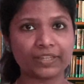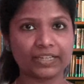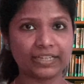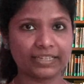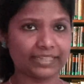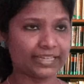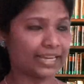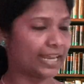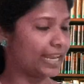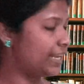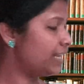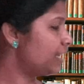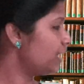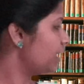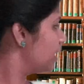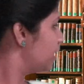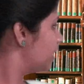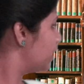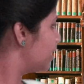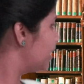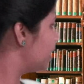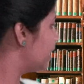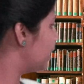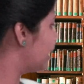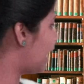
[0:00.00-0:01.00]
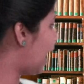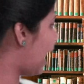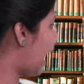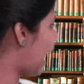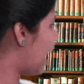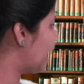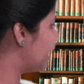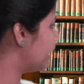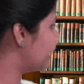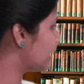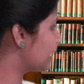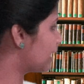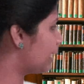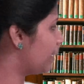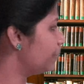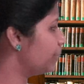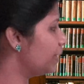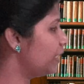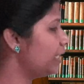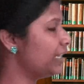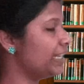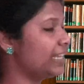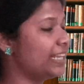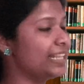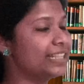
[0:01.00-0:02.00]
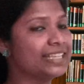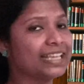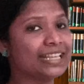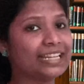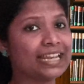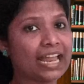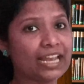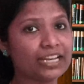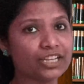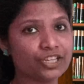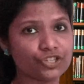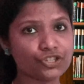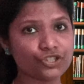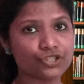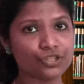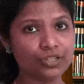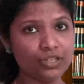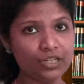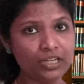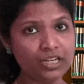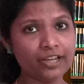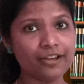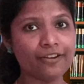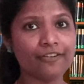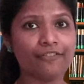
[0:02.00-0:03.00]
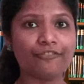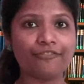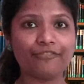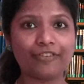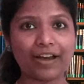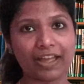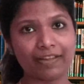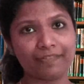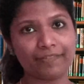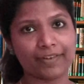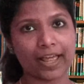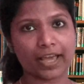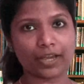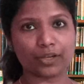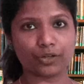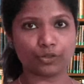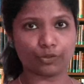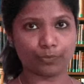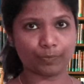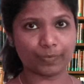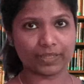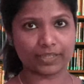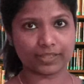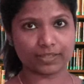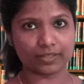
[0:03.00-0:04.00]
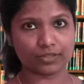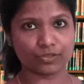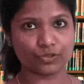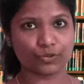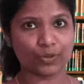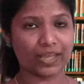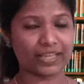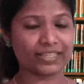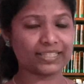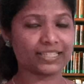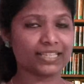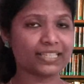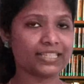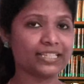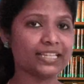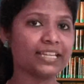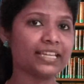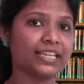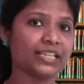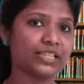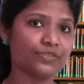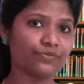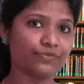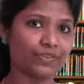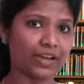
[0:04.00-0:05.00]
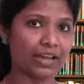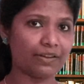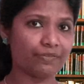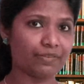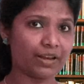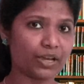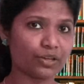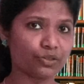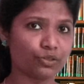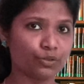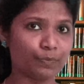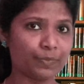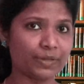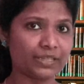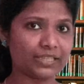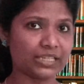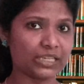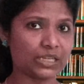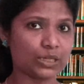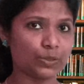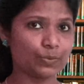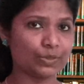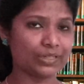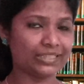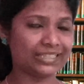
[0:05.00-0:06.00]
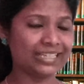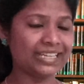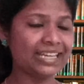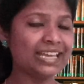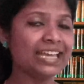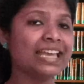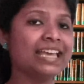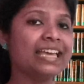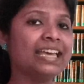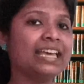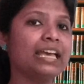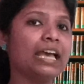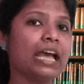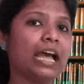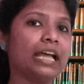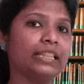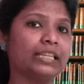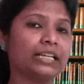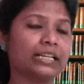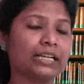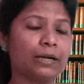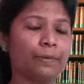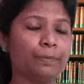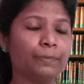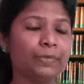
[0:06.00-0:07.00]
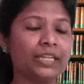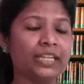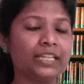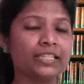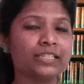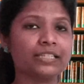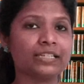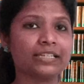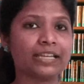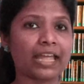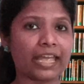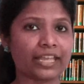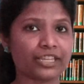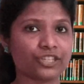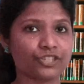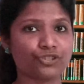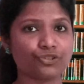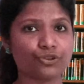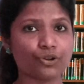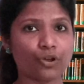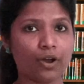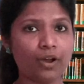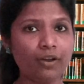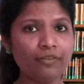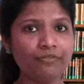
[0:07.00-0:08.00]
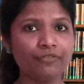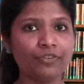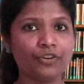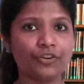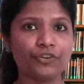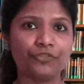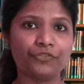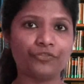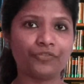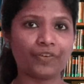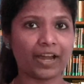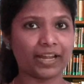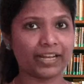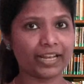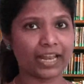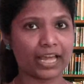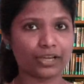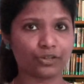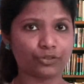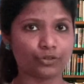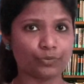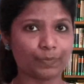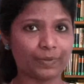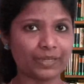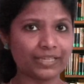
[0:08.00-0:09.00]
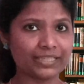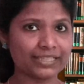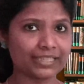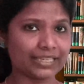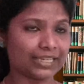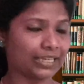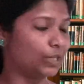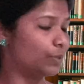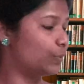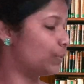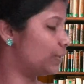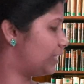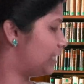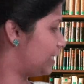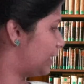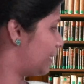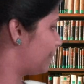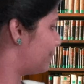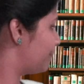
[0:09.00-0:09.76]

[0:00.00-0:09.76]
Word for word: 10 and the company needs an additional 5 lakh rupees. So existing is 5 lakh rupees equity and the company is an extra of 5 lakh rupees equity.